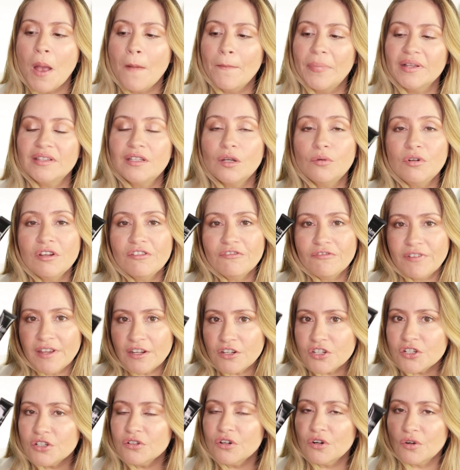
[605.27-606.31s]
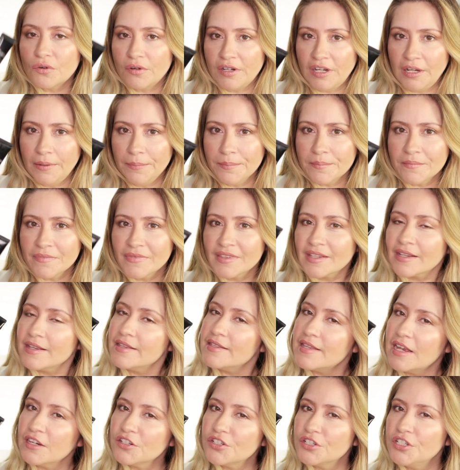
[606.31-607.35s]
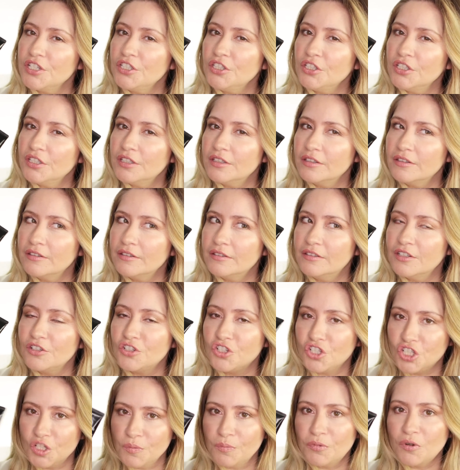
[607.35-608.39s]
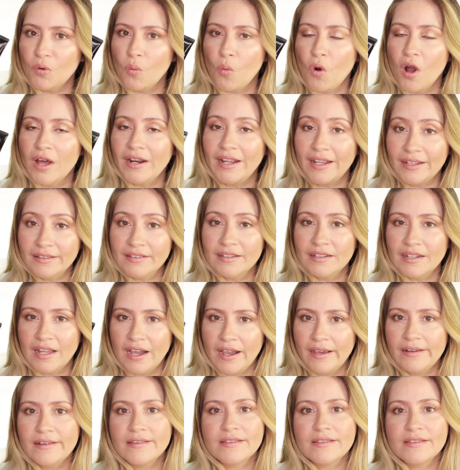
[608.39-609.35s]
But their Invention Cream is actually the cheaper one in the line.